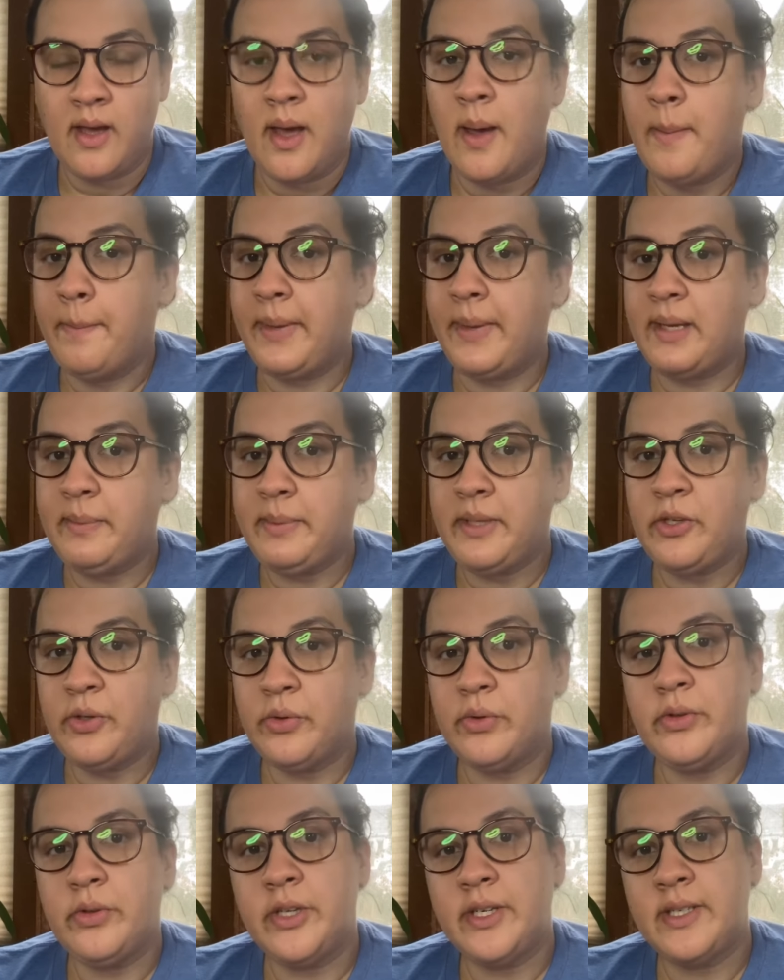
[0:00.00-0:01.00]
maybe
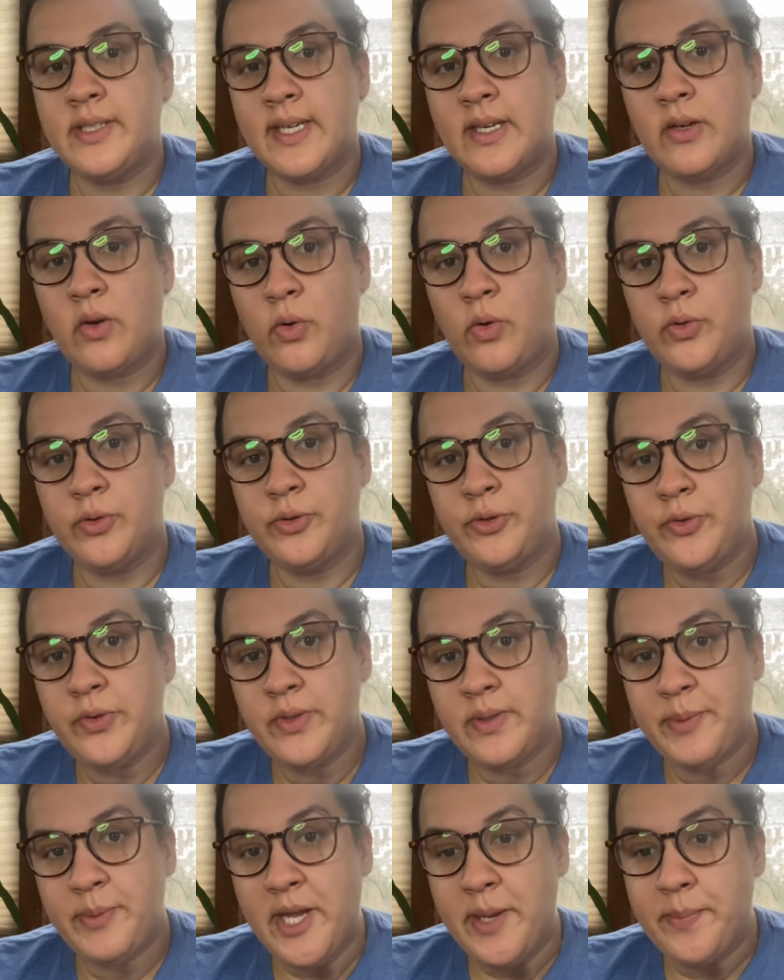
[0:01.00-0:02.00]
you looked at old
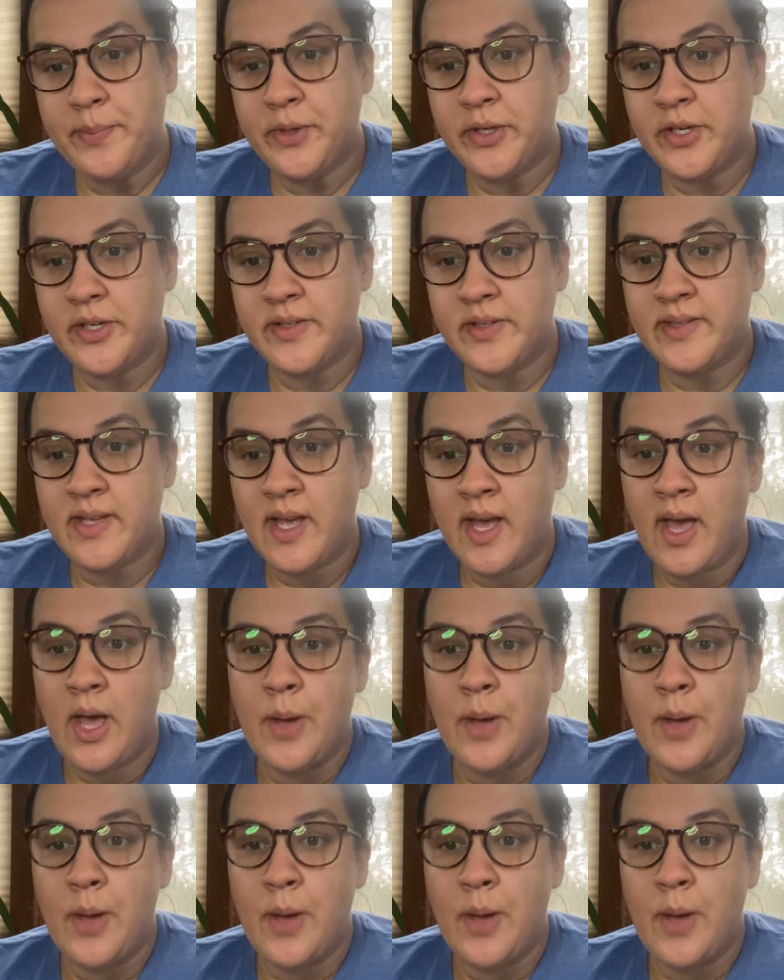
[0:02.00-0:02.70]
newspapers,